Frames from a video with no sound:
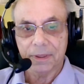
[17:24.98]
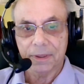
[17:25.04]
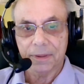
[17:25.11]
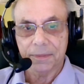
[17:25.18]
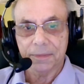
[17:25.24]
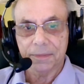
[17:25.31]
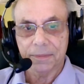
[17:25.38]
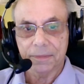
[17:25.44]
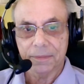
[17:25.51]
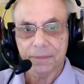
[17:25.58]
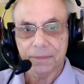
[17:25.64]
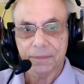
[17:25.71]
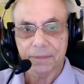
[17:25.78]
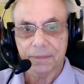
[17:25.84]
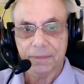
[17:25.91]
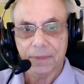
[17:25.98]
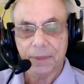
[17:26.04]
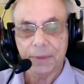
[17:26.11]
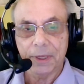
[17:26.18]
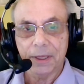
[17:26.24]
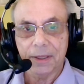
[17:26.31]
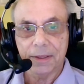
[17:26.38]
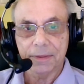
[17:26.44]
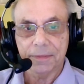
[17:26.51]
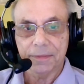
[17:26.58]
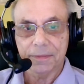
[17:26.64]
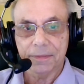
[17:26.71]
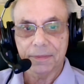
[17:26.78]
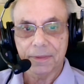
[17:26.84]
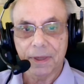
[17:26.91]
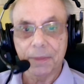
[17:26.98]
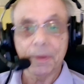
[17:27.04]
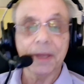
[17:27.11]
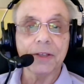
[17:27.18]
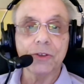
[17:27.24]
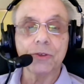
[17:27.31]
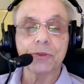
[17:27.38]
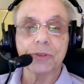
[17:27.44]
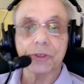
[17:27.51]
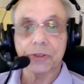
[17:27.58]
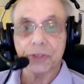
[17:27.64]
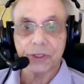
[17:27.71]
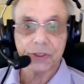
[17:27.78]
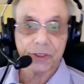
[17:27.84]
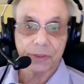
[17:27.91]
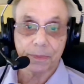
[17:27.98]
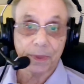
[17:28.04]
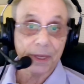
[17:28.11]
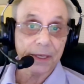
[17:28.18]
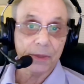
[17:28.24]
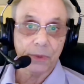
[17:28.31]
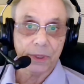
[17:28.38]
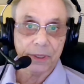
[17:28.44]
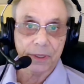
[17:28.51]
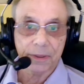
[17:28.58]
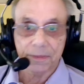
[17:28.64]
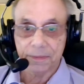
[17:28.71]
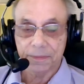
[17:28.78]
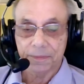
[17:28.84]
Um, I mean, I might use it just to play with it.